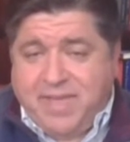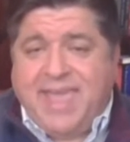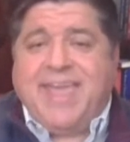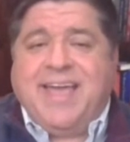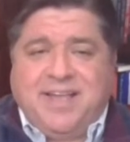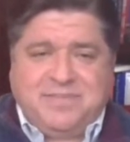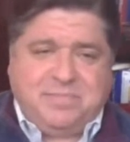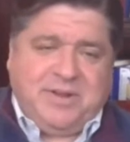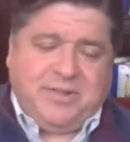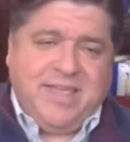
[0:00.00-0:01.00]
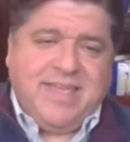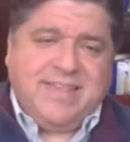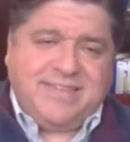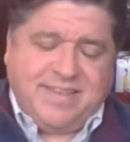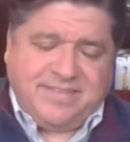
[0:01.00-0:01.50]
Bay Hospital
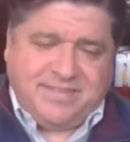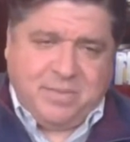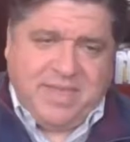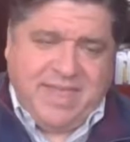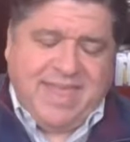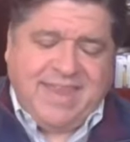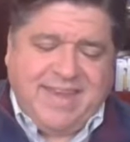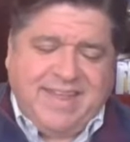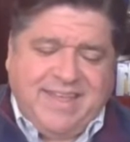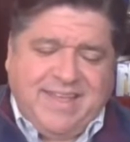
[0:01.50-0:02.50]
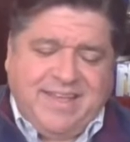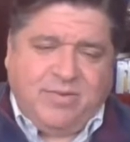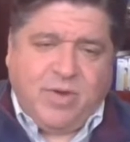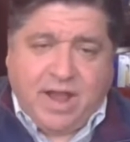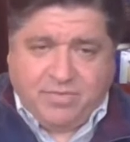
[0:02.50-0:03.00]
system in
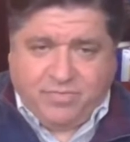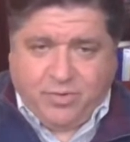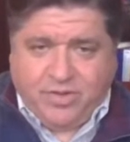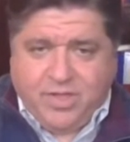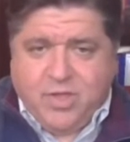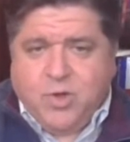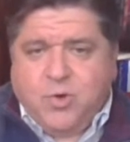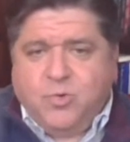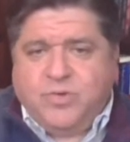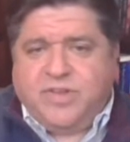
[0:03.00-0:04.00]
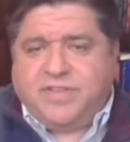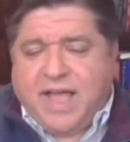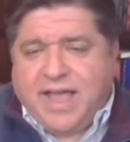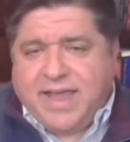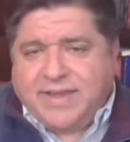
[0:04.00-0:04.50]
Rockford, who
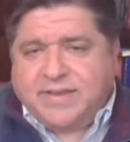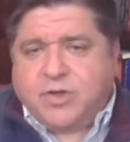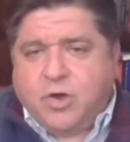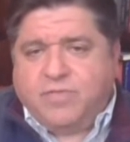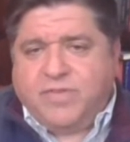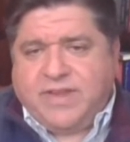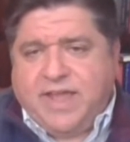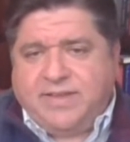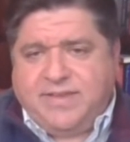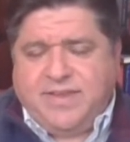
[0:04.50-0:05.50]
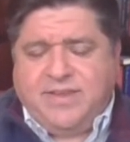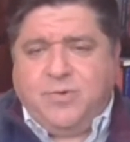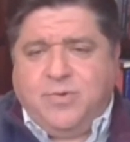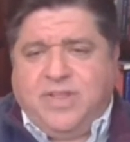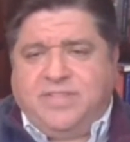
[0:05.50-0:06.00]
designed
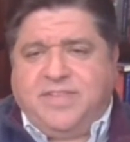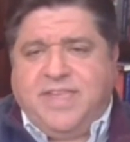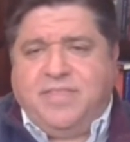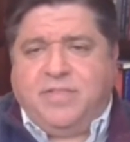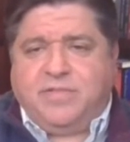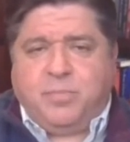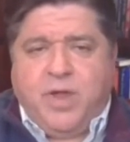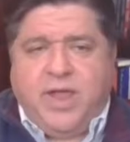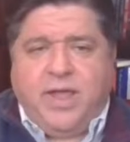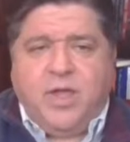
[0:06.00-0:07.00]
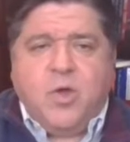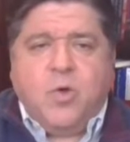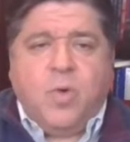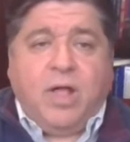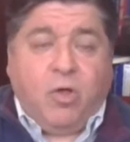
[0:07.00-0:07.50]
COVID-19 units in the spring
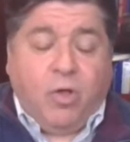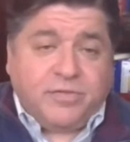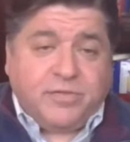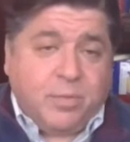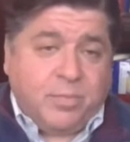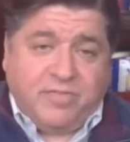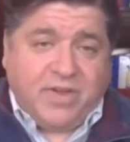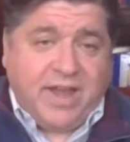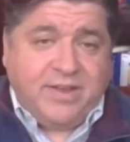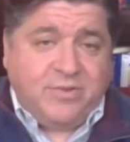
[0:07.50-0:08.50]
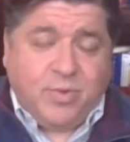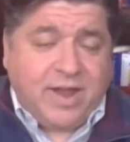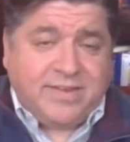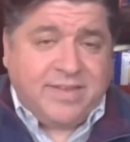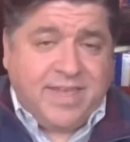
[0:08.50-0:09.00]
while also providing
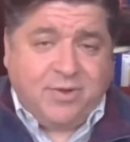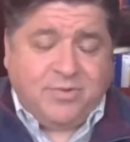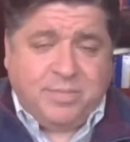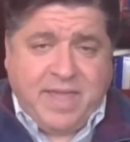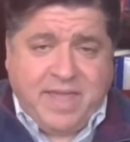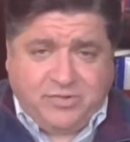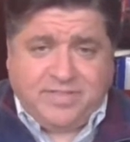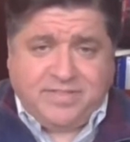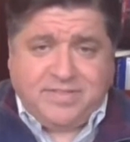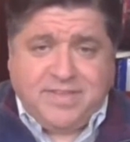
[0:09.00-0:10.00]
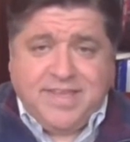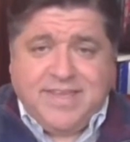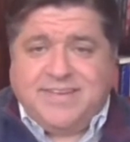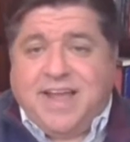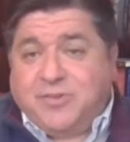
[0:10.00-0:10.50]
direct care to patients.
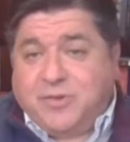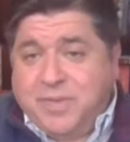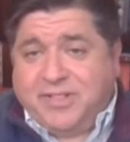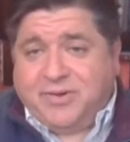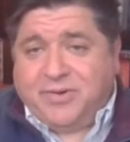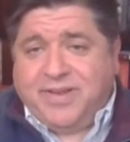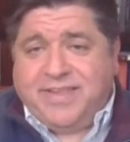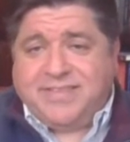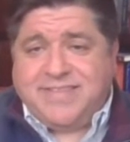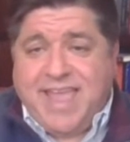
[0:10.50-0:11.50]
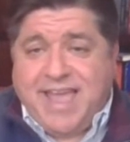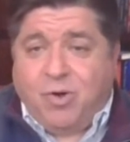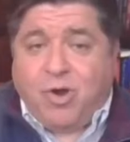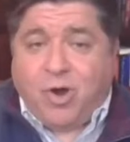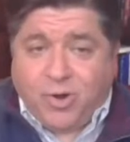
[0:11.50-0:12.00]
Dr. Miller is
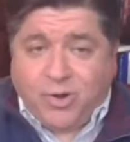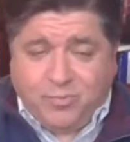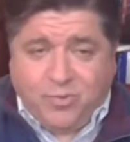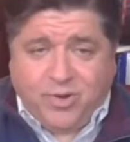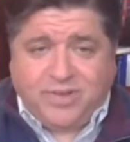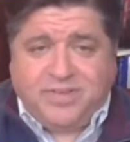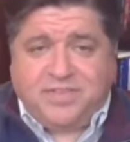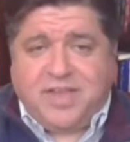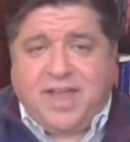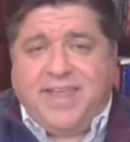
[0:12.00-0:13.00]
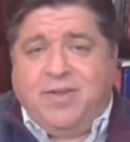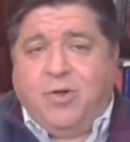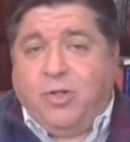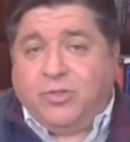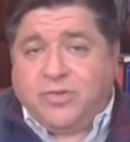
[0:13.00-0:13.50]
now hard at work
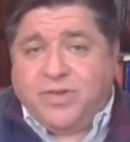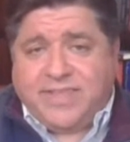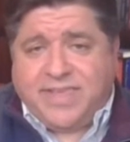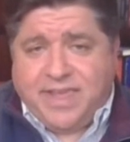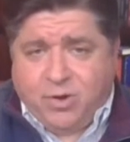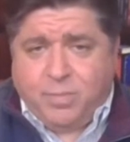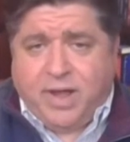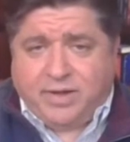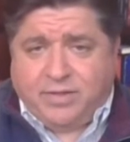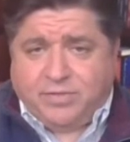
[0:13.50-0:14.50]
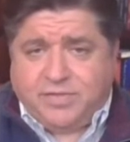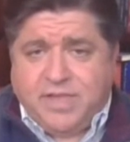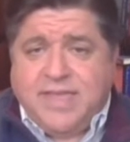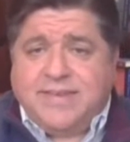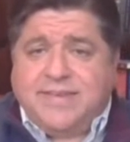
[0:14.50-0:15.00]
designing alternate care
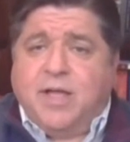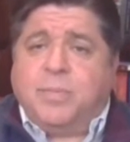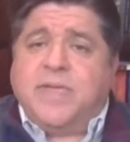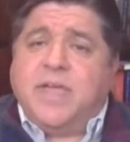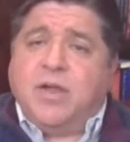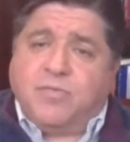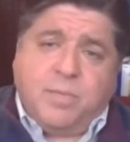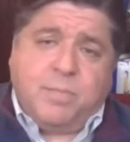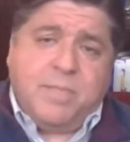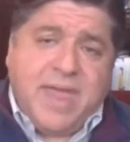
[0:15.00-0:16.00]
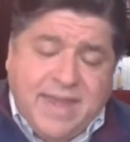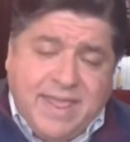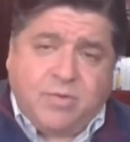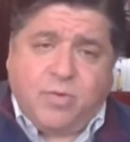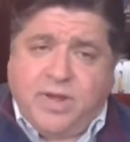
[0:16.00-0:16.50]
models to help care for the
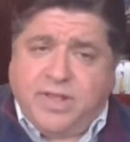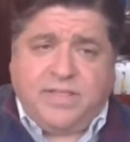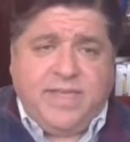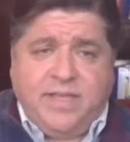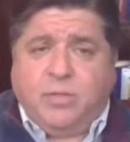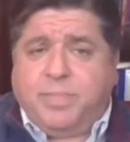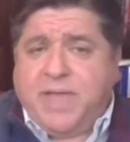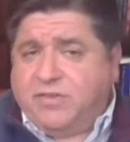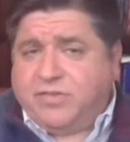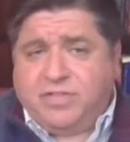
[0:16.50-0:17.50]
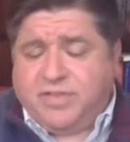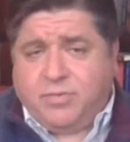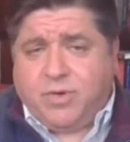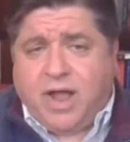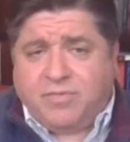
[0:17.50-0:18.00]
many critically ill
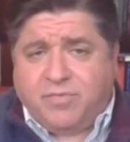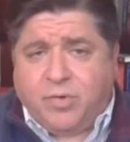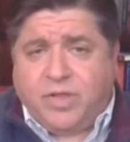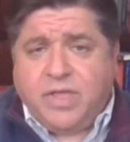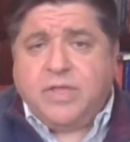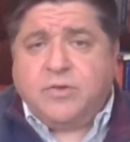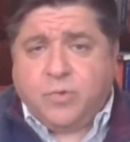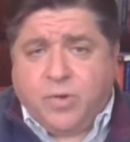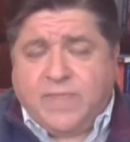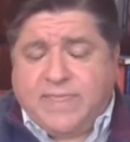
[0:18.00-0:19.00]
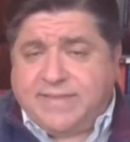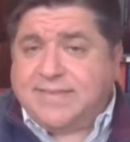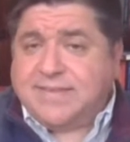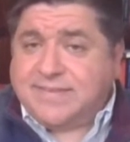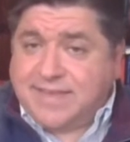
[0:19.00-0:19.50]
patients in Rockford during
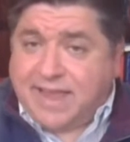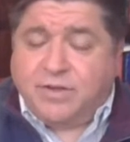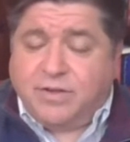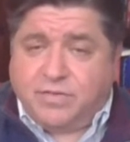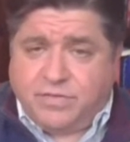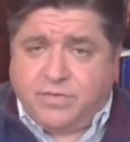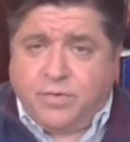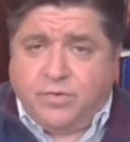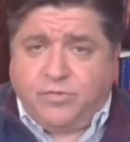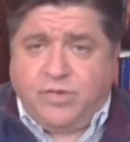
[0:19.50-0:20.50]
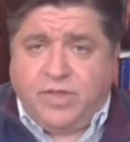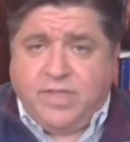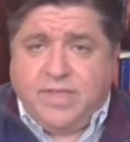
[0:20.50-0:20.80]
this second surge.